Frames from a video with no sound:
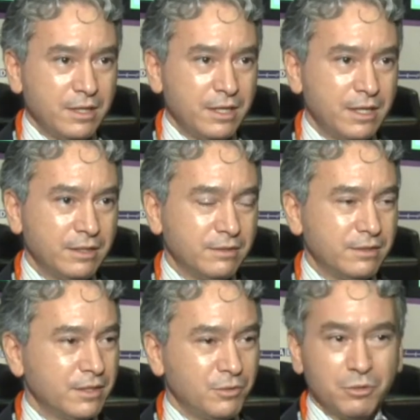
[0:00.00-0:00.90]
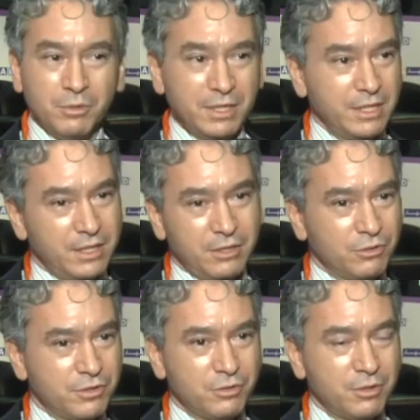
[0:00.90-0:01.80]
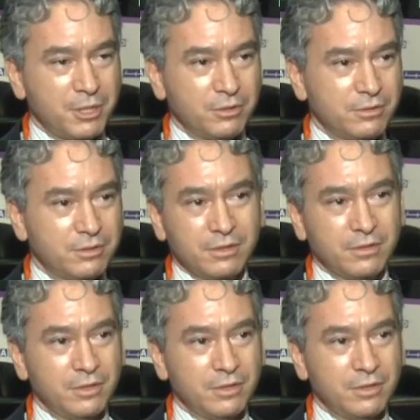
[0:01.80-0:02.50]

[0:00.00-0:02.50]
And uh, we will hear also about uh,